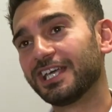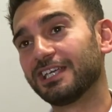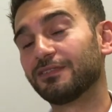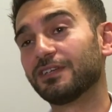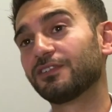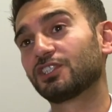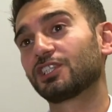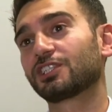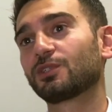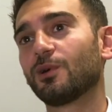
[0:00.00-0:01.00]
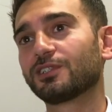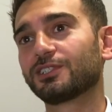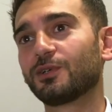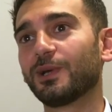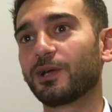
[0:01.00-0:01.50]
even if it's just to
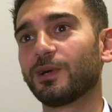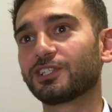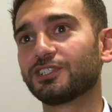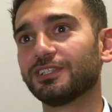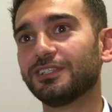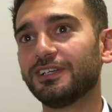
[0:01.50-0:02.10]
ask a quick question.